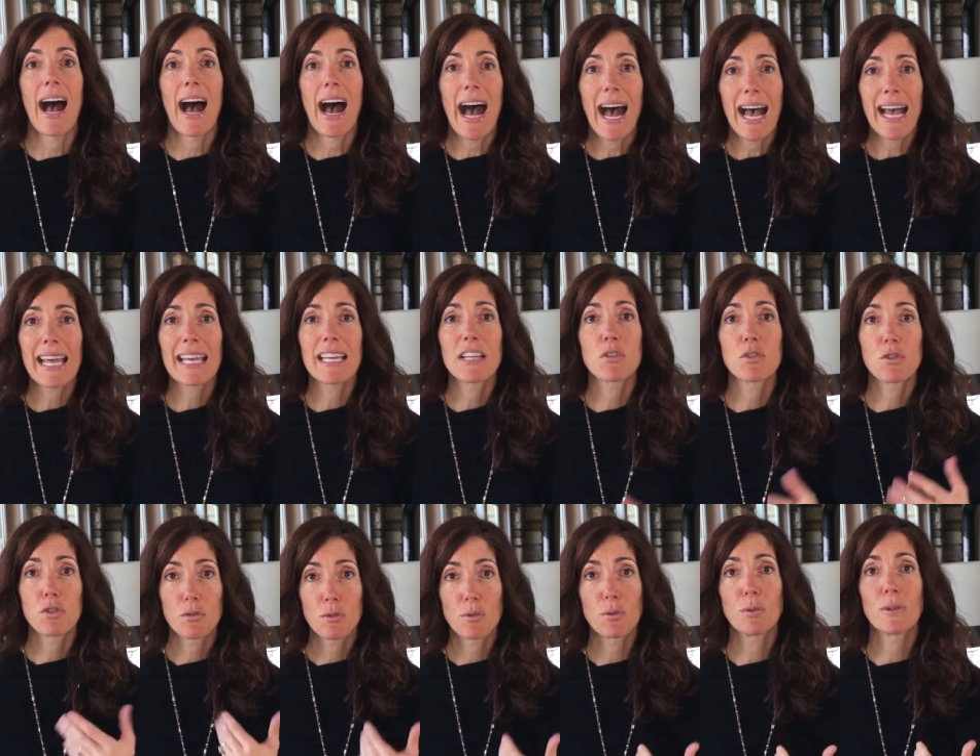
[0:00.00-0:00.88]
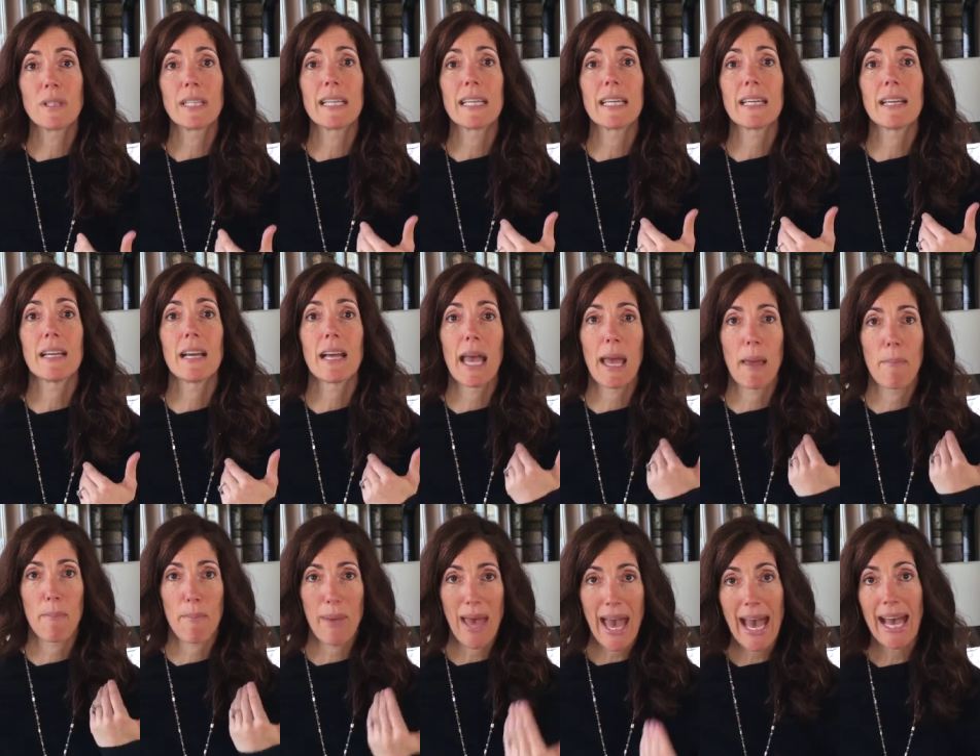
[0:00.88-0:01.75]
I truly
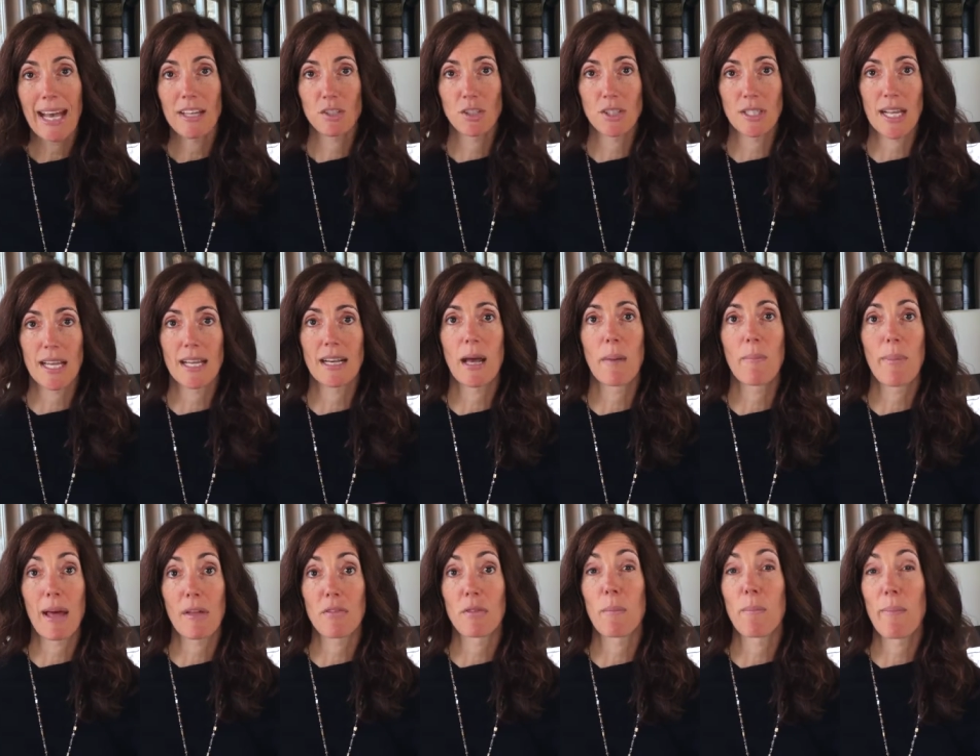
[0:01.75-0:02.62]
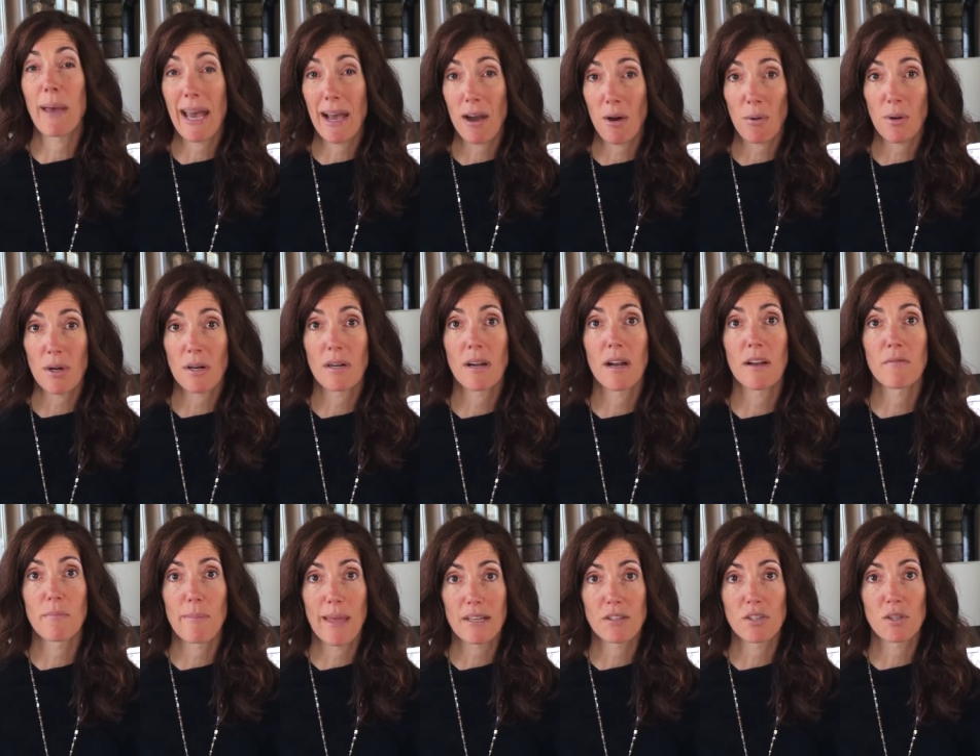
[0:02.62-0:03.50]
am passionate about the power
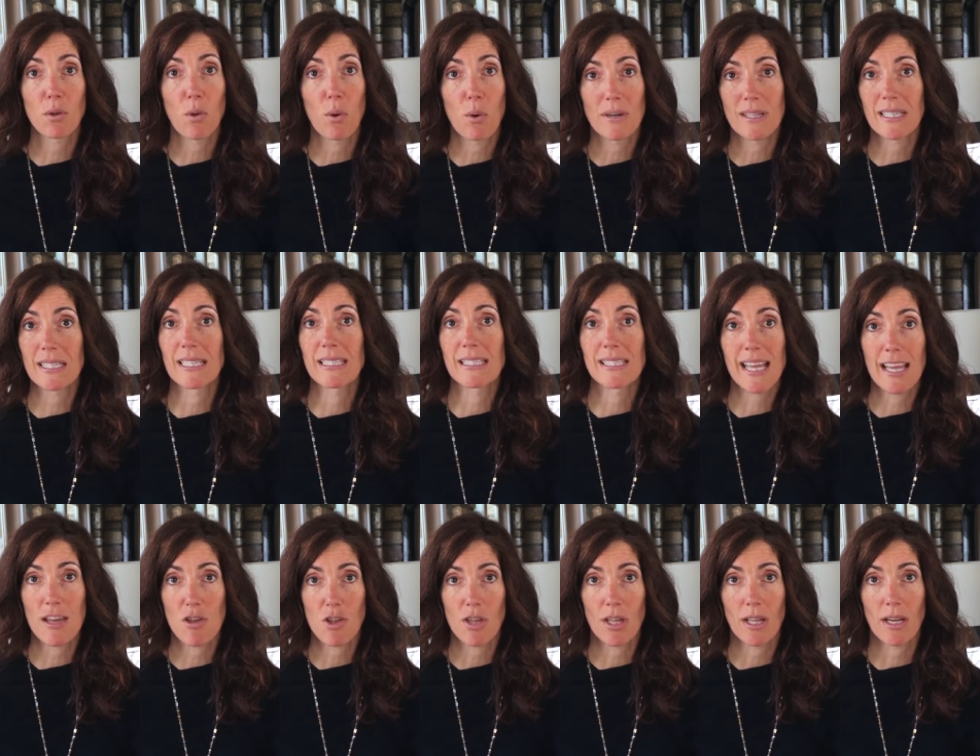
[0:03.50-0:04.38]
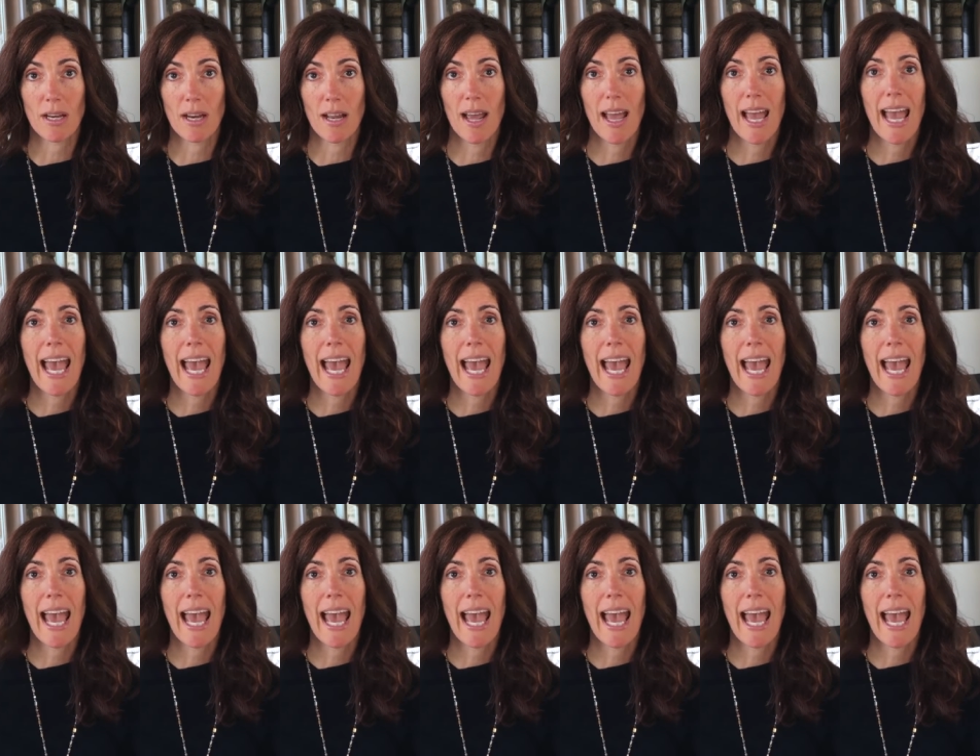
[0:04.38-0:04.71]
of mental organization,